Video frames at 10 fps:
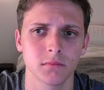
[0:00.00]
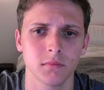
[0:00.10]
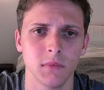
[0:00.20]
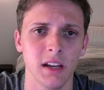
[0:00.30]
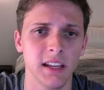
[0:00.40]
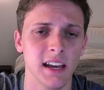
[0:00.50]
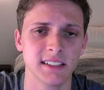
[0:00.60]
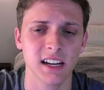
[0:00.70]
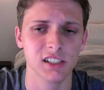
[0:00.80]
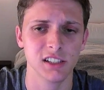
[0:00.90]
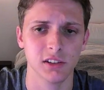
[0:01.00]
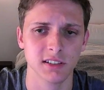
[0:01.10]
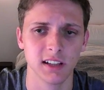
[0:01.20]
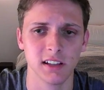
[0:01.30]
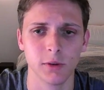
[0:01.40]
And yeah, it's actually
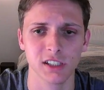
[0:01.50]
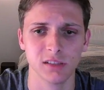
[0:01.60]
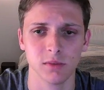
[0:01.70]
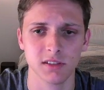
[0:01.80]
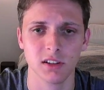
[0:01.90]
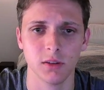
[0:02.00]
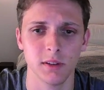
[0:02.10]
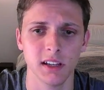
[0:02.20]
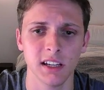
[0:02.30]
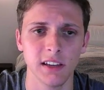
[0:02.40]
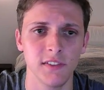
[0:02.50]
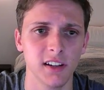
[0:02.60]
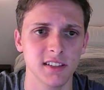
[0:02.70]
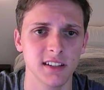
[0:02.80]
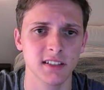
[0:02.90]
slightly questionable. So if he
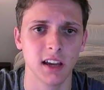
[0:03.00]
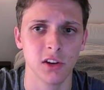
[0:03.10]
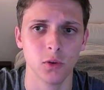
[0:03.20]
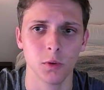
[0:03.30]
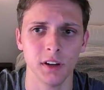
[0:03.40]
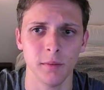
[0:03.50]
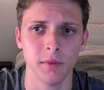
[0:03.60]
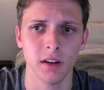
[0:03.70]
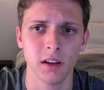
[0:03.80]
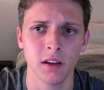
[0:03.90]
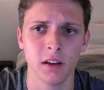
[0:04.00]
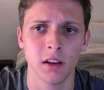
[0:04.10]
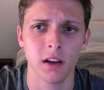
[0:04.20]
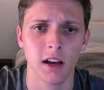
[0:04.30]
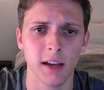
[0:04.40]
does this, I ignore him.
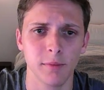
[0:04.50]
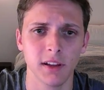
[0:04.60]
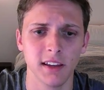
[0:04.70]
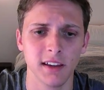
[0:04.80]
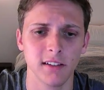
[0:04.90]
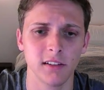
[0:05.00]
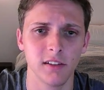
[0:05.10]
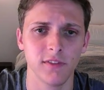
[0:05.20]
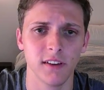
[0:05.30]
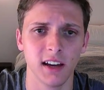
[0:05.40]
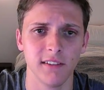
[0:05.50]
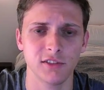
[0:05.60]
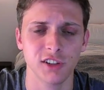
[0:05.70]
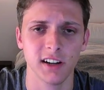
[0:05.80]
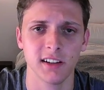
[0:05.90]
I play king to d5,
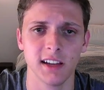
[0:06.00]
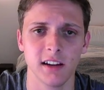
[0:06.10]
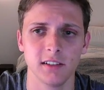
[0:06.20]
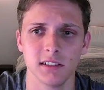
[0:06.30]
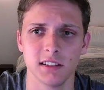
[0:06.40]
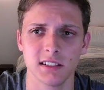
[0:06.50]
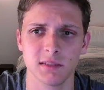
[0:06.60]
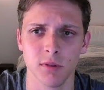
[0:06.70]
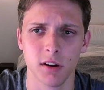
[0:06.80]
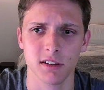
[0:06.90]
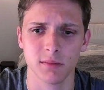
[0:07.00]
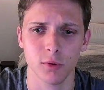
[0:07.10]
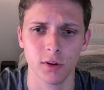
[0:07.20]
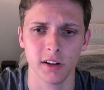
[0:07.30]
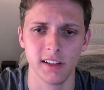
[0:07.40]
trying to get this pawn
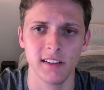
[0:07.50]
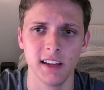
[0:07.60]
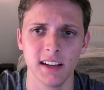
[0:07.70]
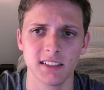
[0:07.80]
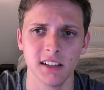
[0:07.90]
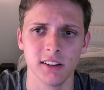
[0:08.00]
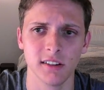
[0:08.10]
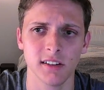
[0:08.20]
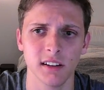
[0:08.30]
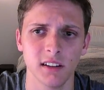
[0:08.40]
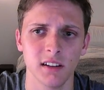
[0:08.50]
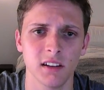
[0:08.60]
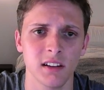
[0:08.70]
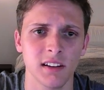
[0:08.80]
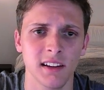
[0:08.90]
supported. He takes here,
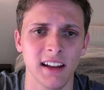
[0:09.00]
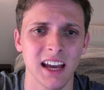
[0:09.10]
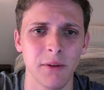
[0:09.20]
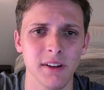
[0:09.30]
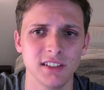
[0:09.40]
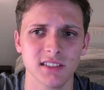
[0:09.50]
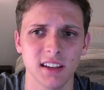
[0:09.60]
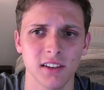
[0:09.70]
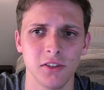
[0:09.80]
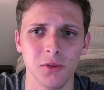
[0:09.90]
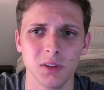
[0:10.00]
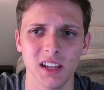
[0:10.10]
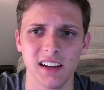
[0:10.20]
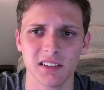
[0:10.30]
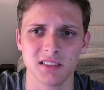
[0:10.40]
and now he's just like too
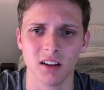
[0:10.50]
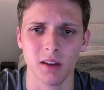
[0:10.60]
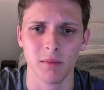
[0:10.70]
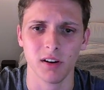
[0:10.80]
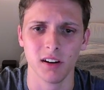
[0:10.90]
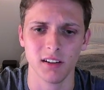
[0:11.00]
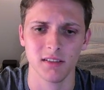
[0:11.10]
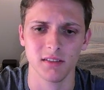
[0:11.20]
late to stop my pawn.